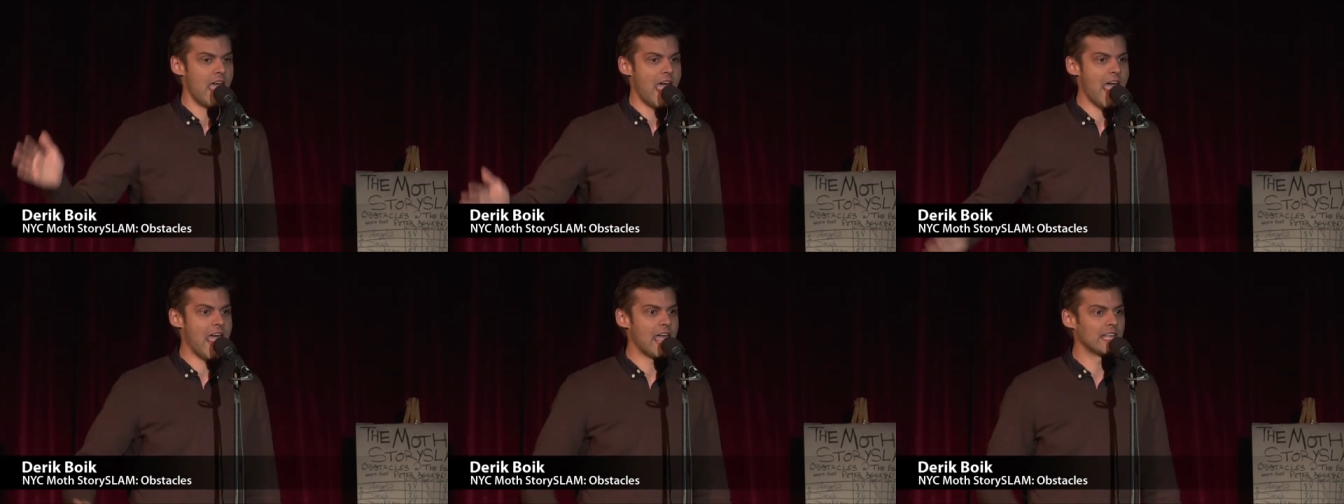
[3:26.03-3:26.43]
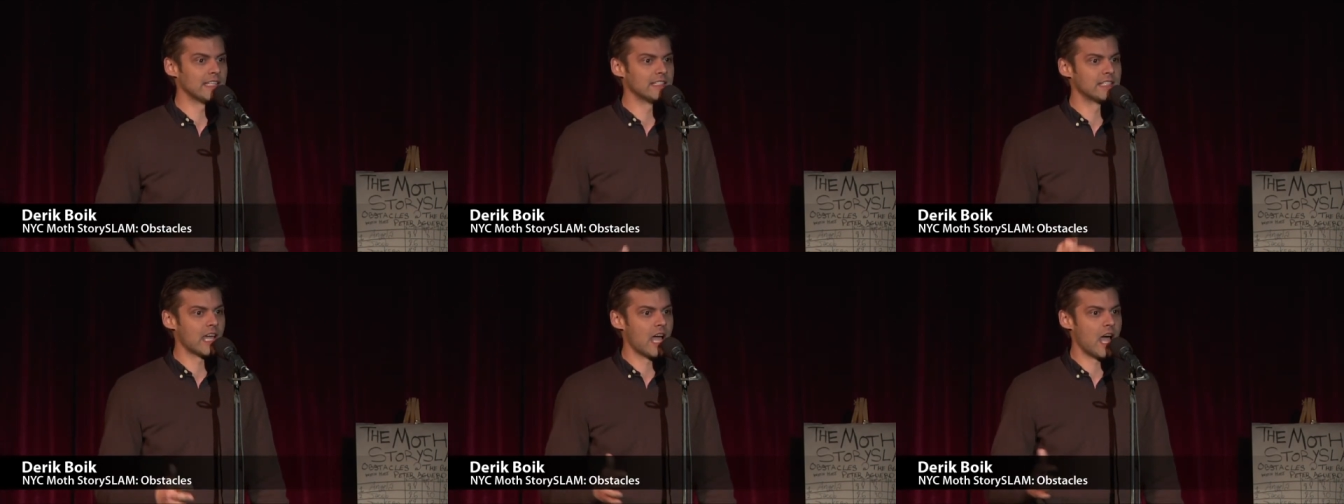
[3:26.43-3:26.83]

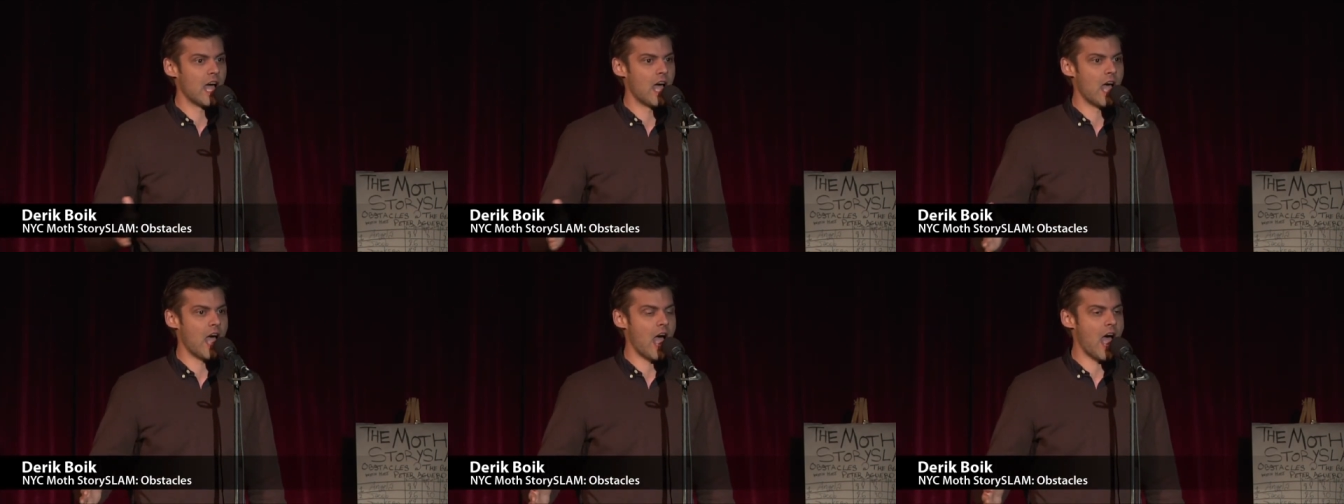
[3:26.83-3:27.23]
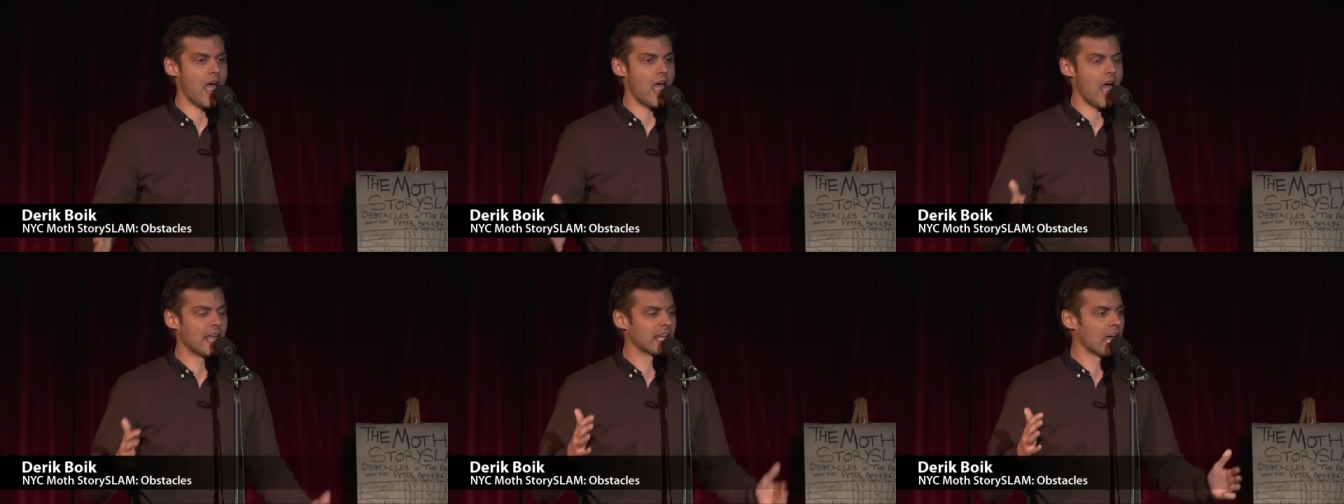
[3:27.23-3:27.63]
and
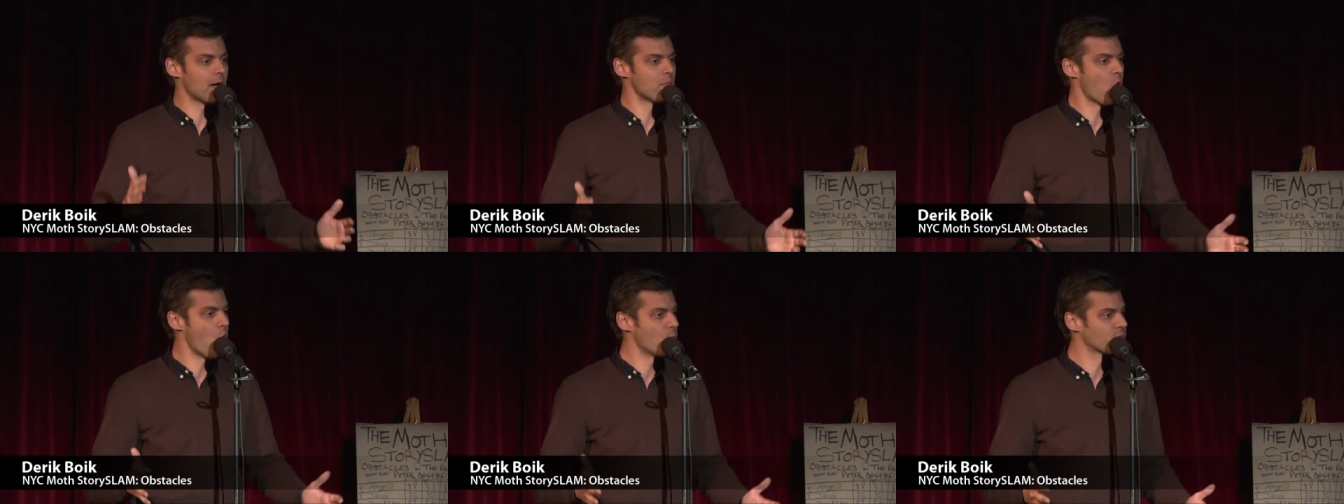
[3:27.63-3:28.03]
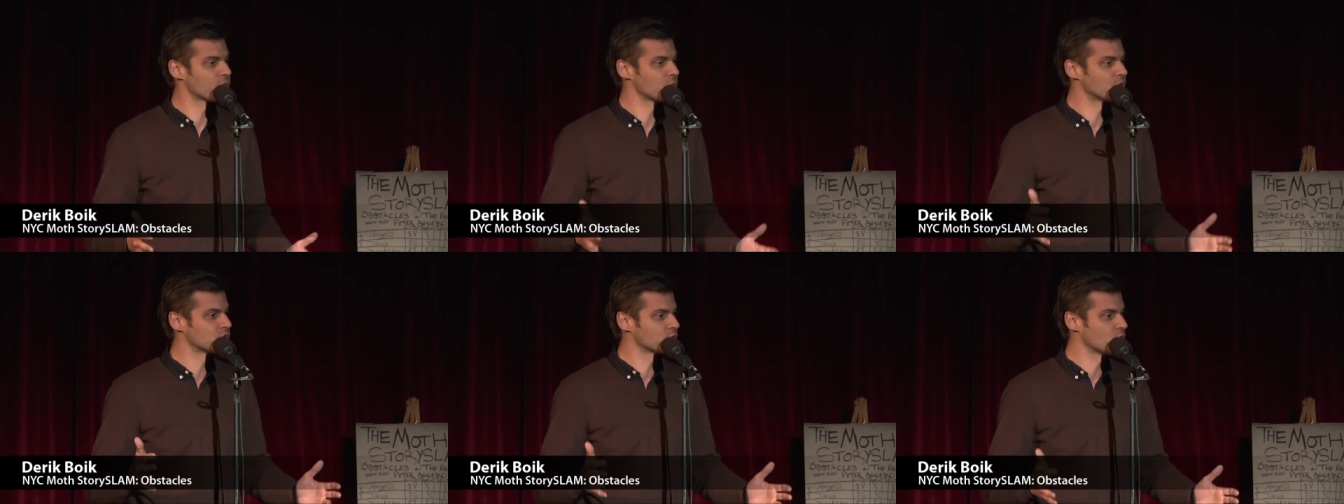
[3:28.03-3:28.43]
I come home
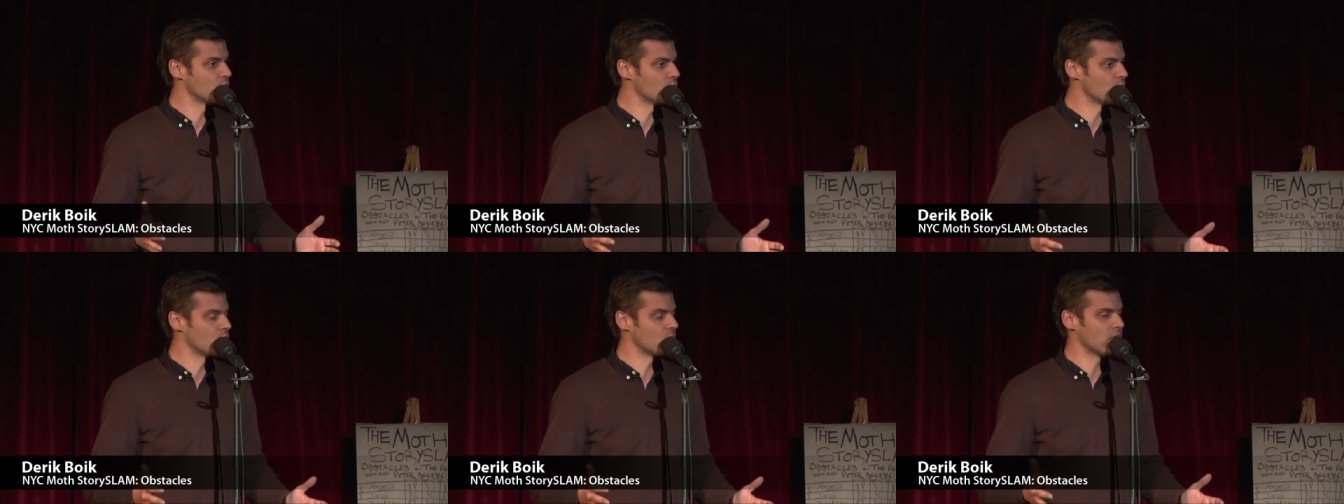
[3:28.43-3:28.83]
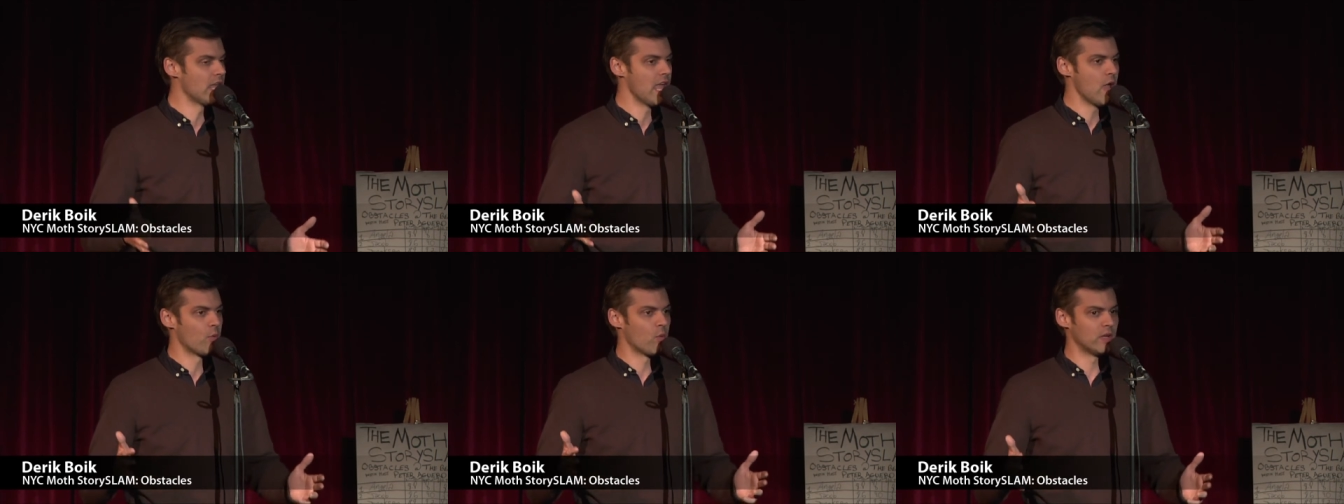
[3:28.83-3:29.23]
from school
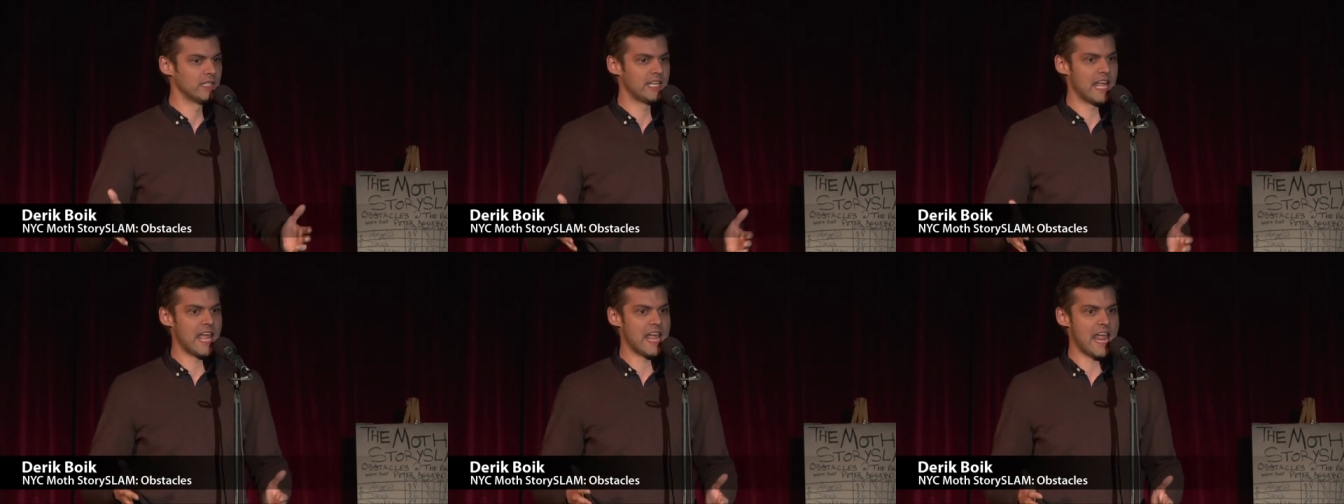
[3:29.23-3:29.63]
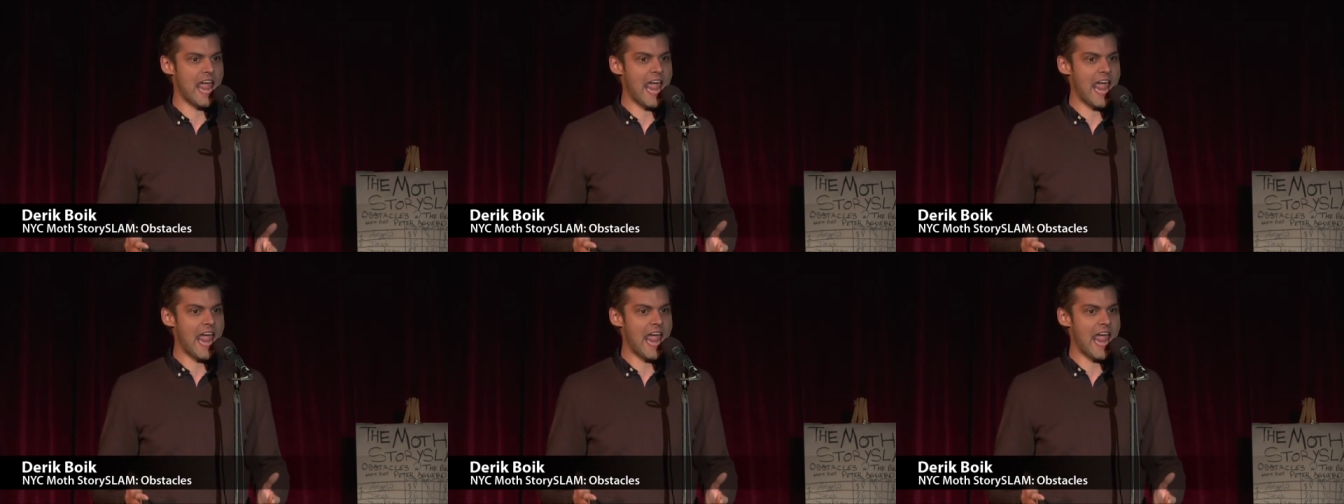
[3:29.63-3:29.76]
one day,